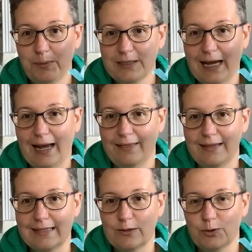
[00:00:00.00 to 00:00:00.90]
to add
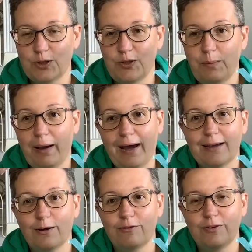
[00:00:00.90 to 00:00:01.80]
this onto the back
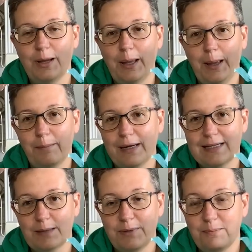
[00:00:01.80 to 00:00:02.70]
of my sampler.